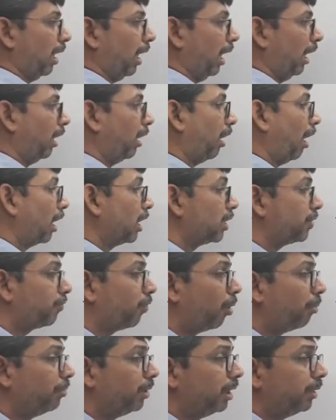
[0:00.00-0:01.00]
and
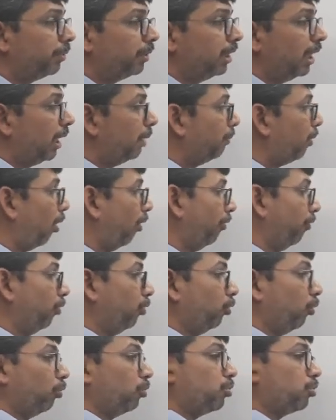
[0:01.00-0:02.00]
transformed it with the help of
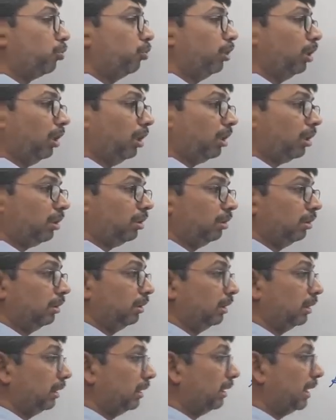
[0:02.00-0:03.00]
no sooner
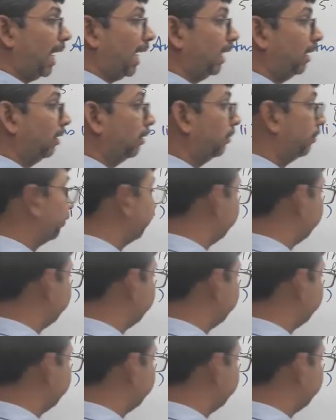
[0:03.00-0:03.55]
than.